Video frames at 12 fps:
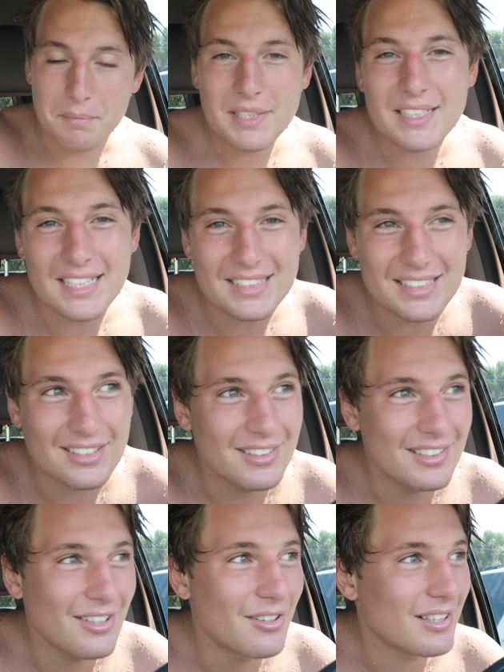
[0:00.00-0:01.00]
me and Kenzie are
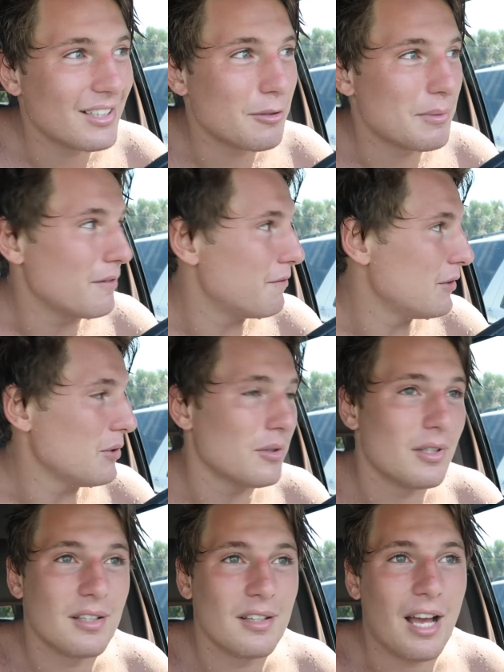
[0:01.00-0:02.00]
gonna go get a little bit of
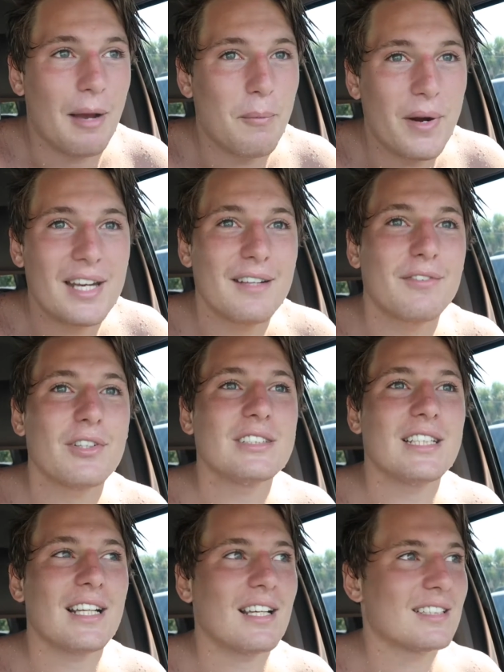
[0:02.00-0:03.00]
food. I'm waiting for a
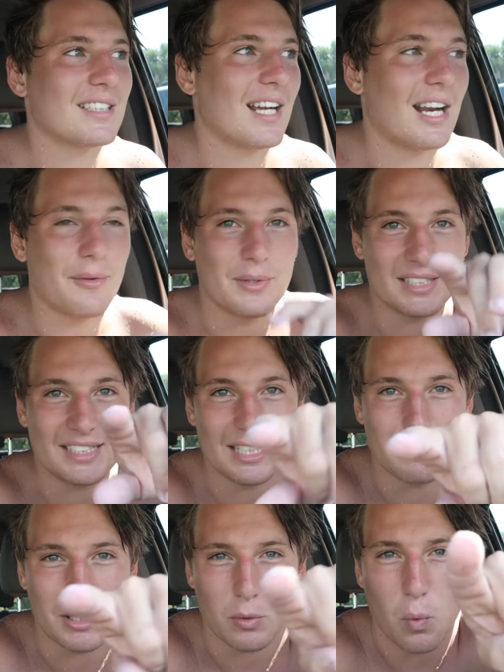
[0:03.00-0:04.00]
second because I kind of want to see
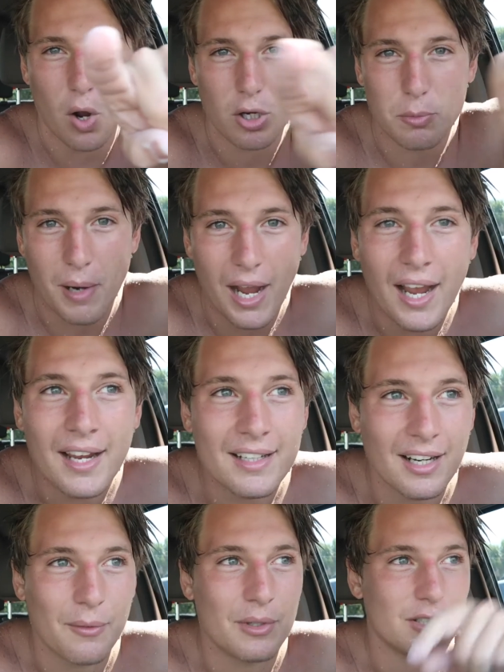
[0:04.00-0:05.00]
him like walk by
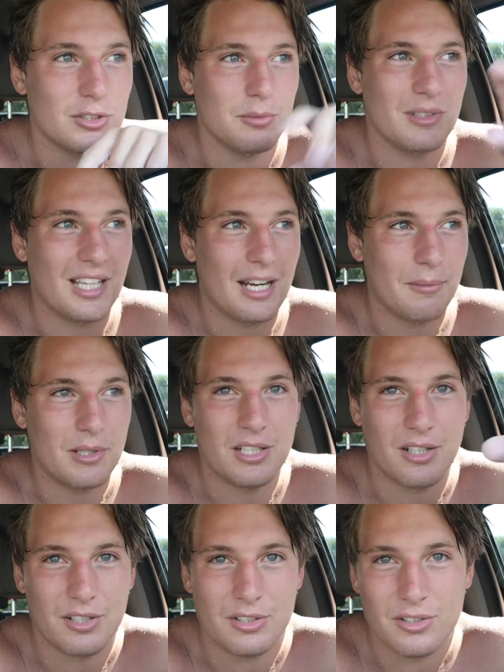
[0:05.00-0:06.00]
and I want to zoom the camera
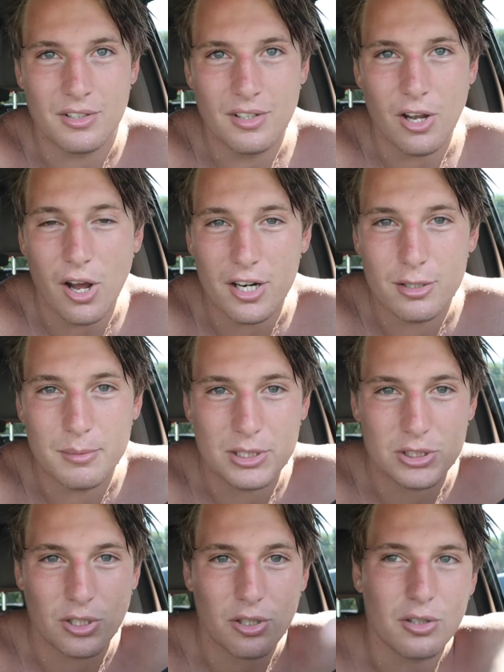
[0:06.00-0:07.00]
in on you, on him
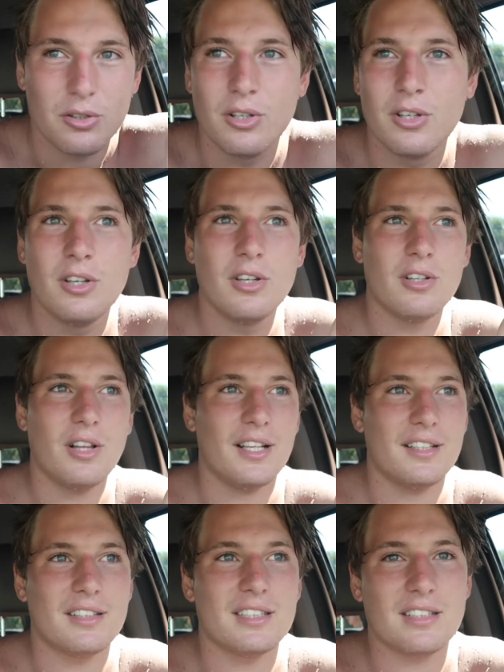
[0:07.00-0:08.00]
and show you
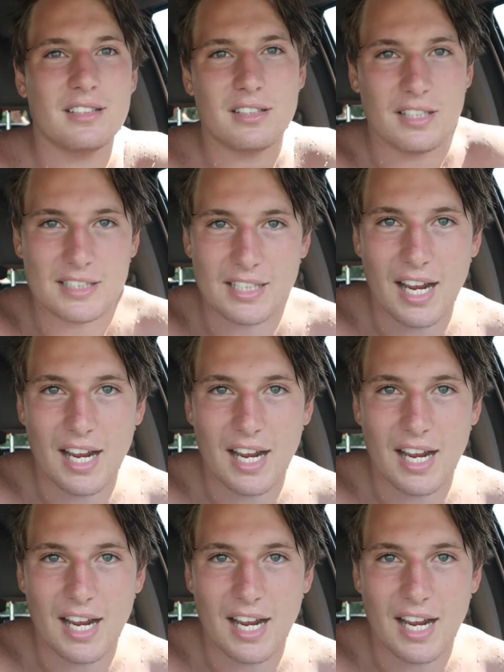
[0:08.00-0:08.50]
like this, this